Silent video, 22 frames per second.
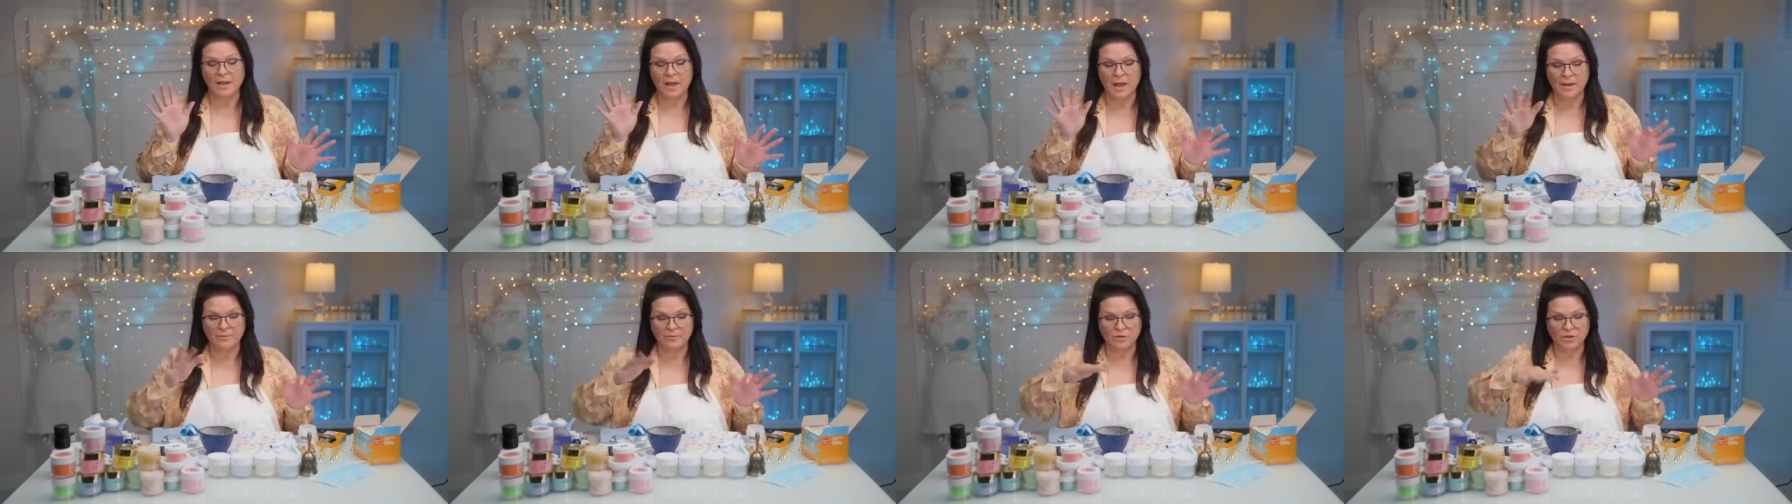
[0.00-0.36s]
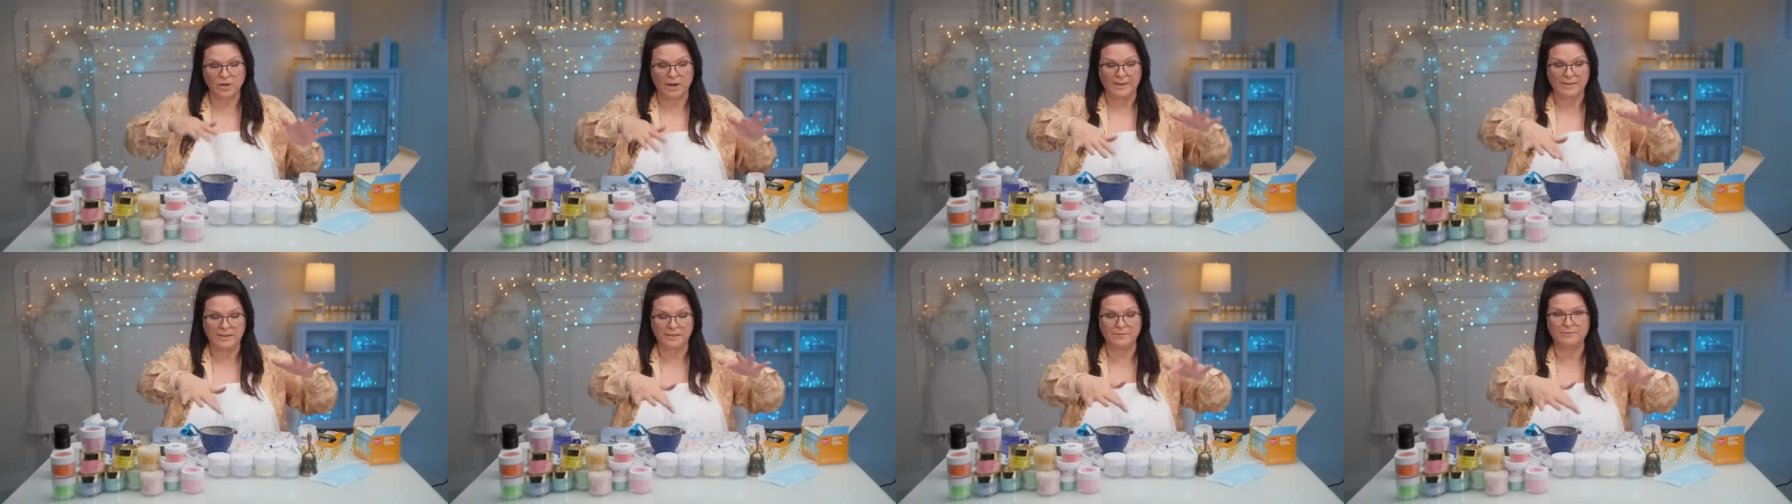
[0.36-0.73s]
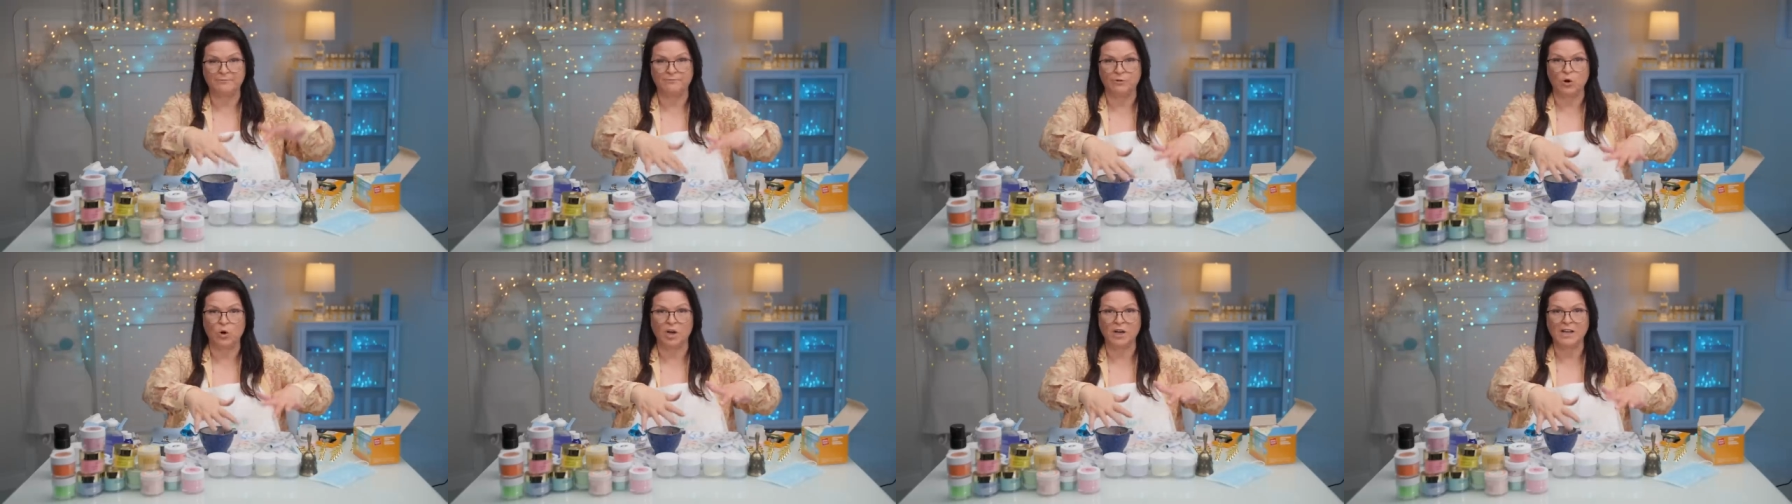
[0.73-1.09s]
I've grinded
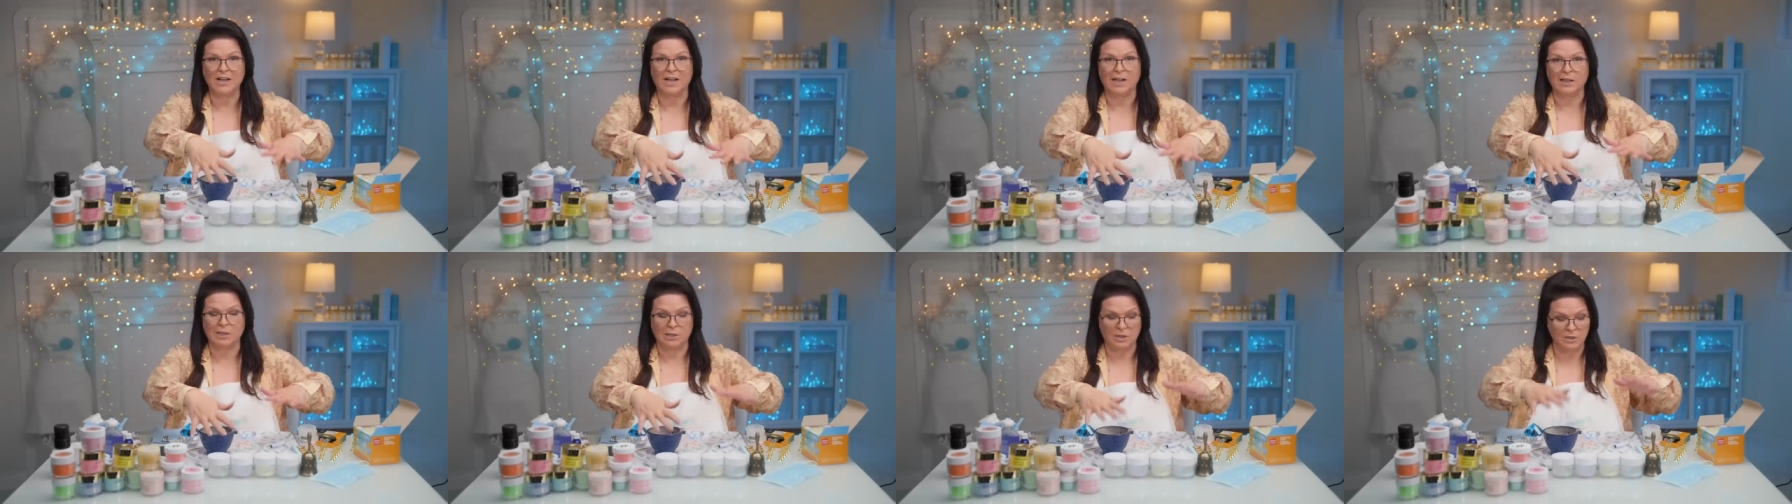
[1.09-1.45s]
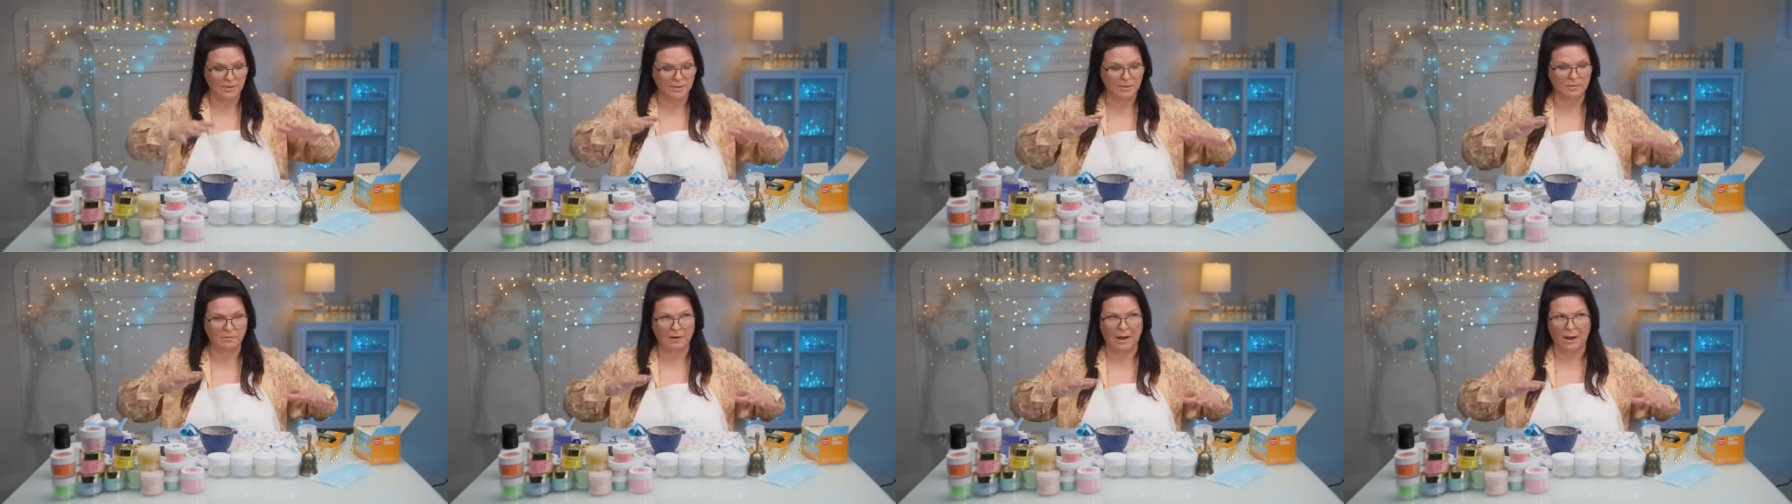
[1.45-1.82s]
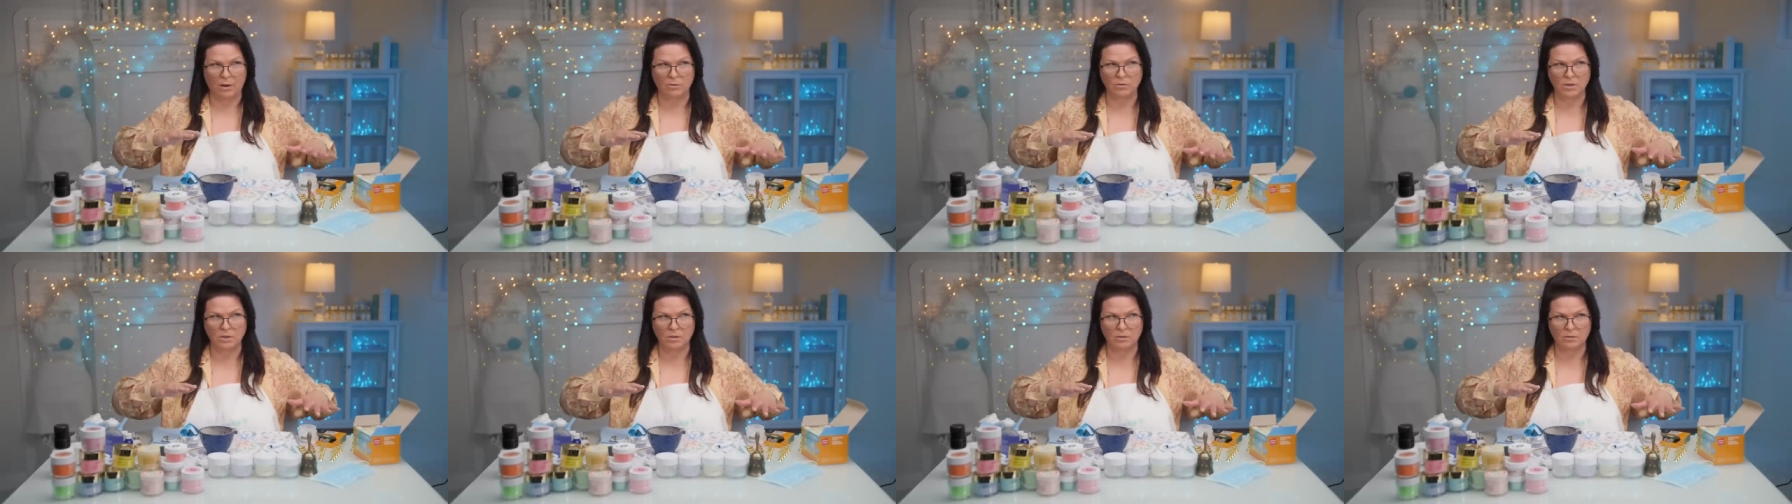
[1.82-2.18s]
four colors,
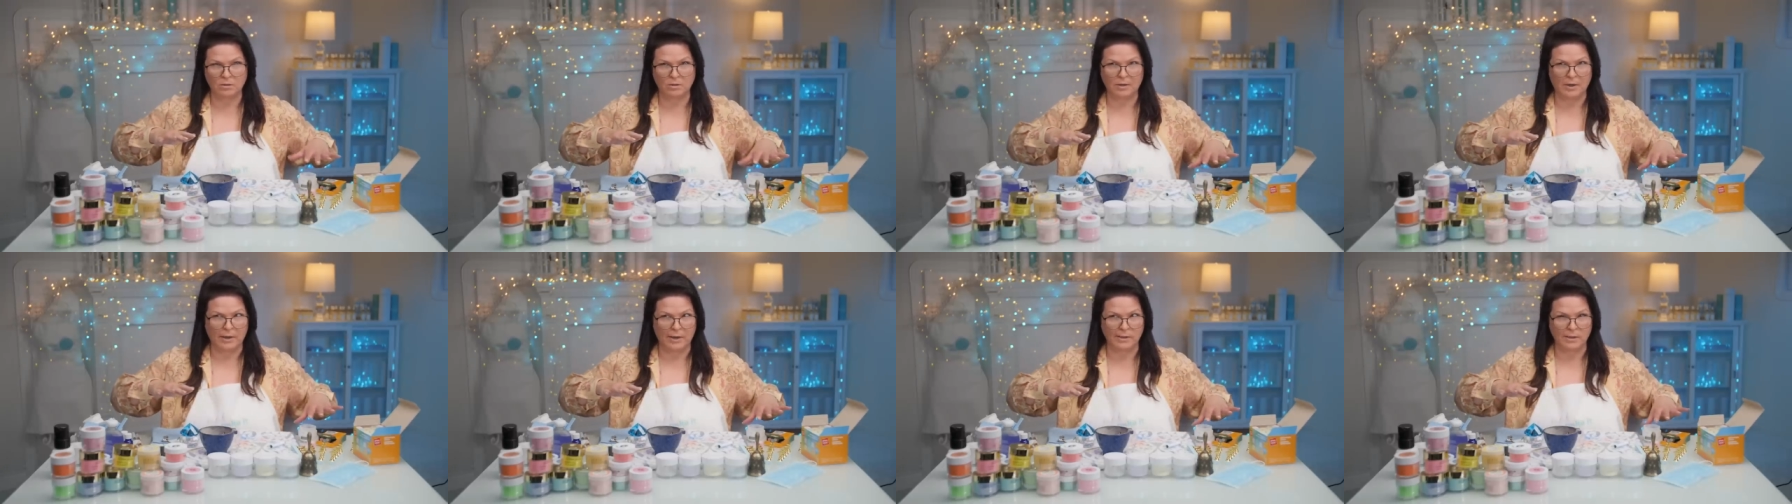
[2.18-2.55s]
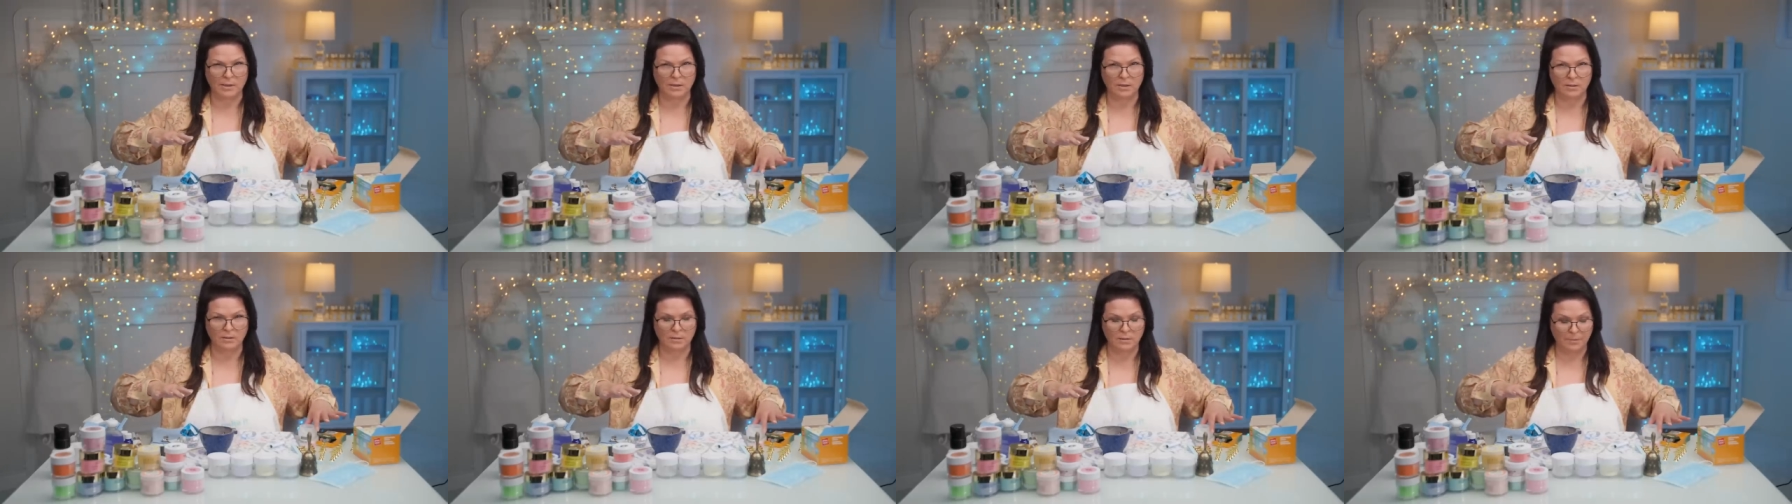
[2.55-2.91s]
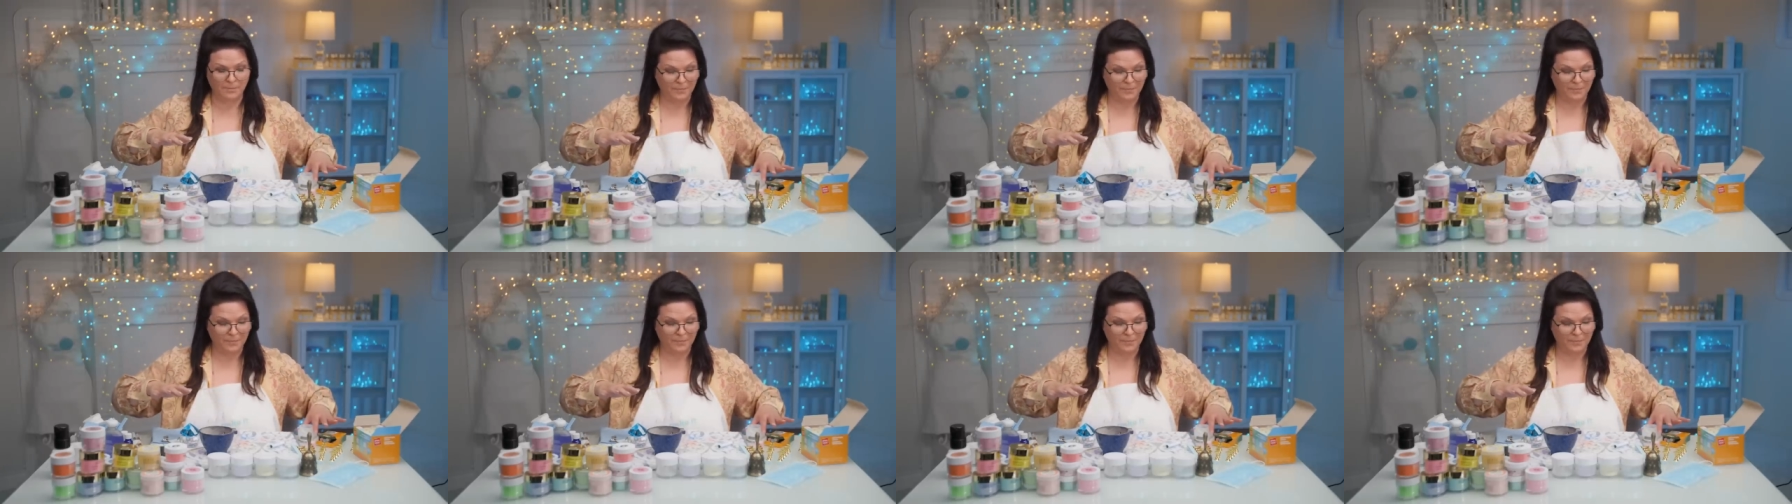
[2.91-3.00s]
ground, grinded,